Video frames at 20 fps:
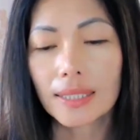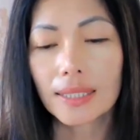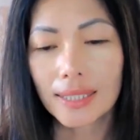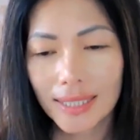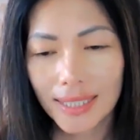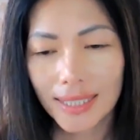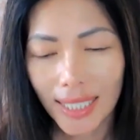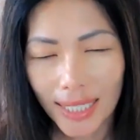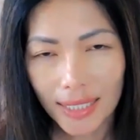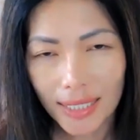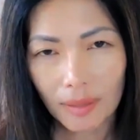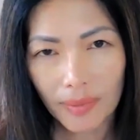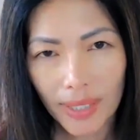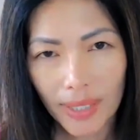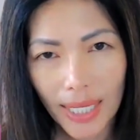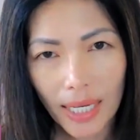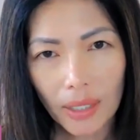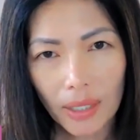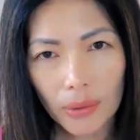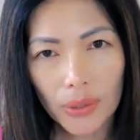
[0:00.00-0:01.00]
Sign up
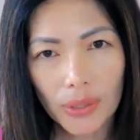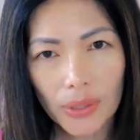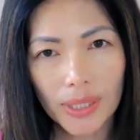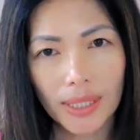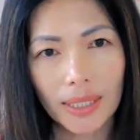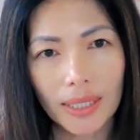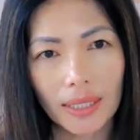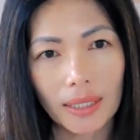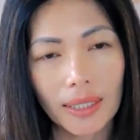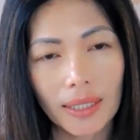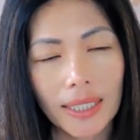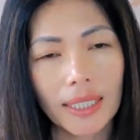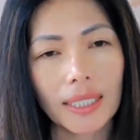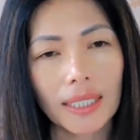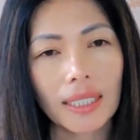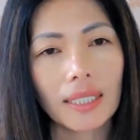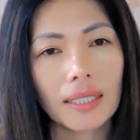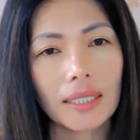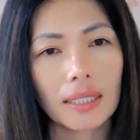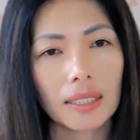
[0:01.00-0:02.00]
now using the link
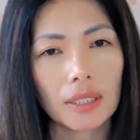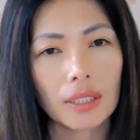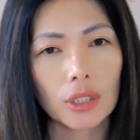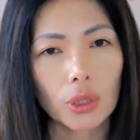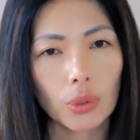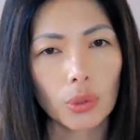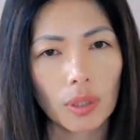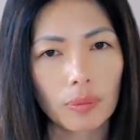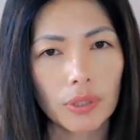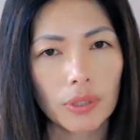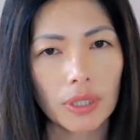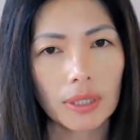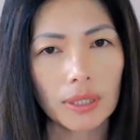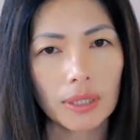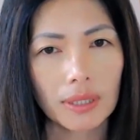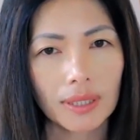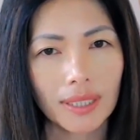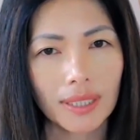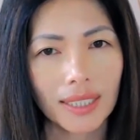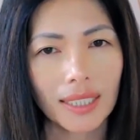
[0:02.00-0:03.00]
in the
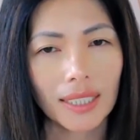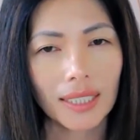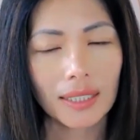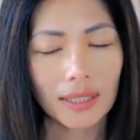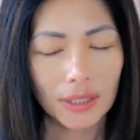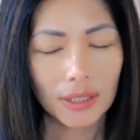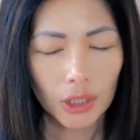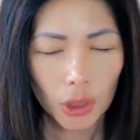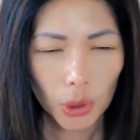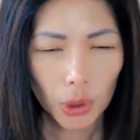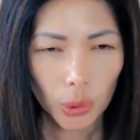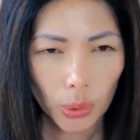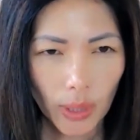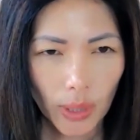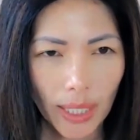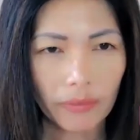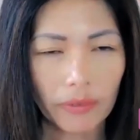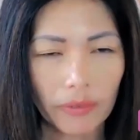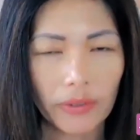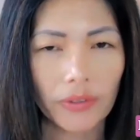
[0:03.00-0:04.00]
description. Let's
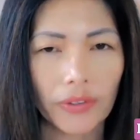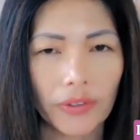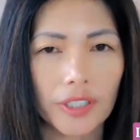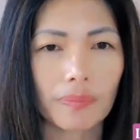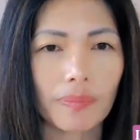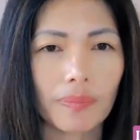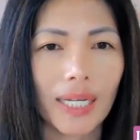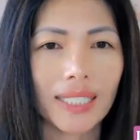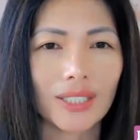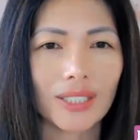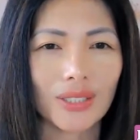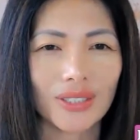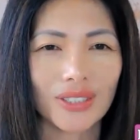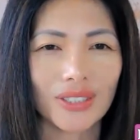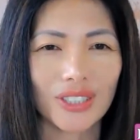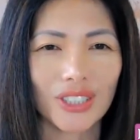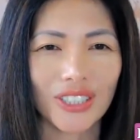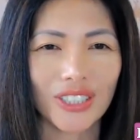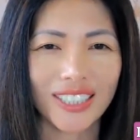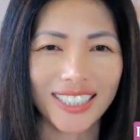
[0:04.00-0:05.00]
travel this magical
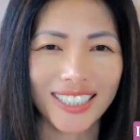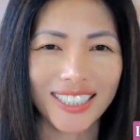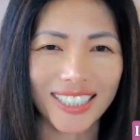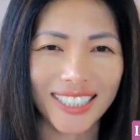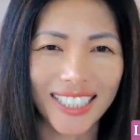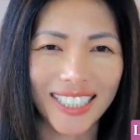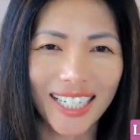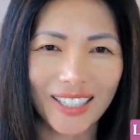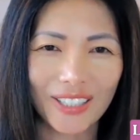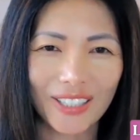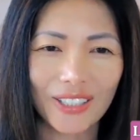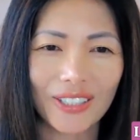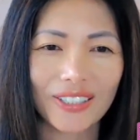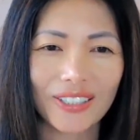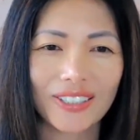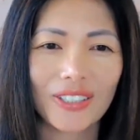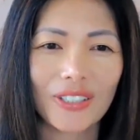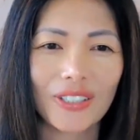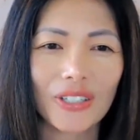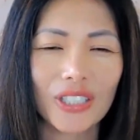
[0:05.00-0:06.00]
journey together,
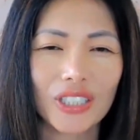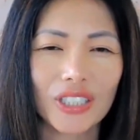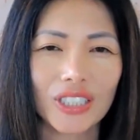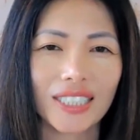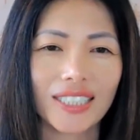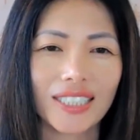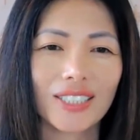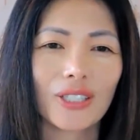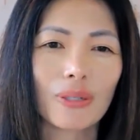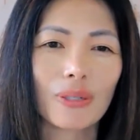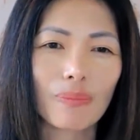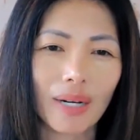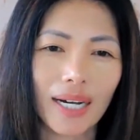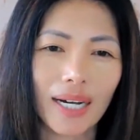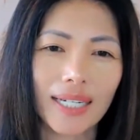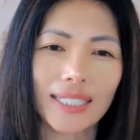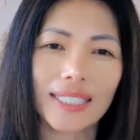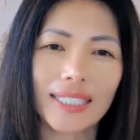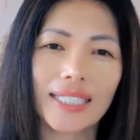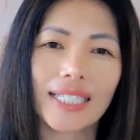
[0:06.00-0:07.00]
nourishing your
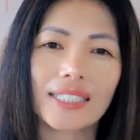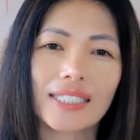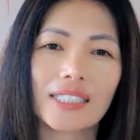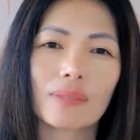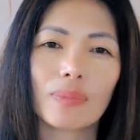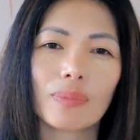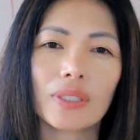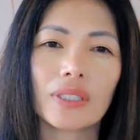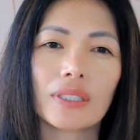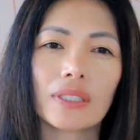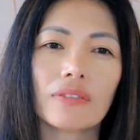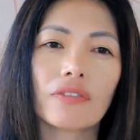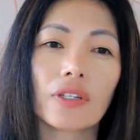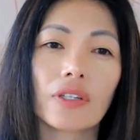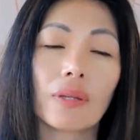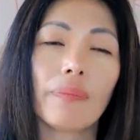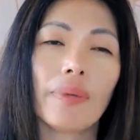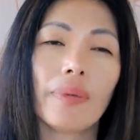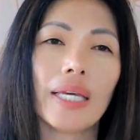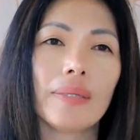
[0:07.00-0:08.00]
body and spirit for
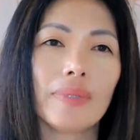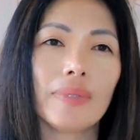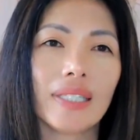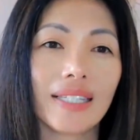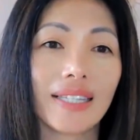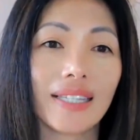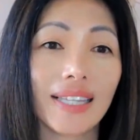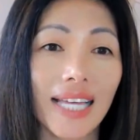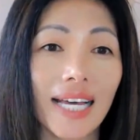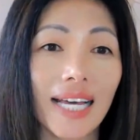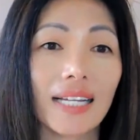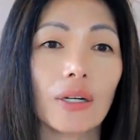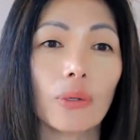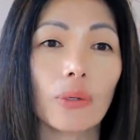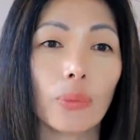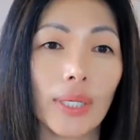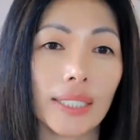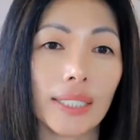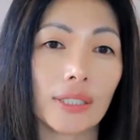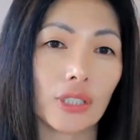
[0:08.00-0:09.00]
the baby that
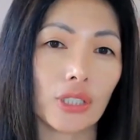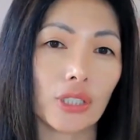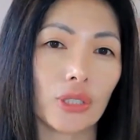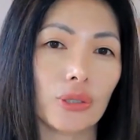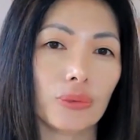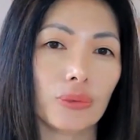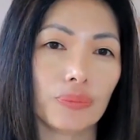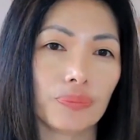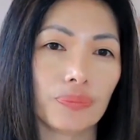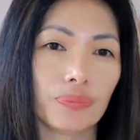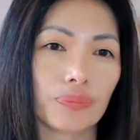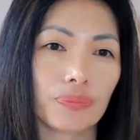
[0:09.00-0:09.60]
awaits you.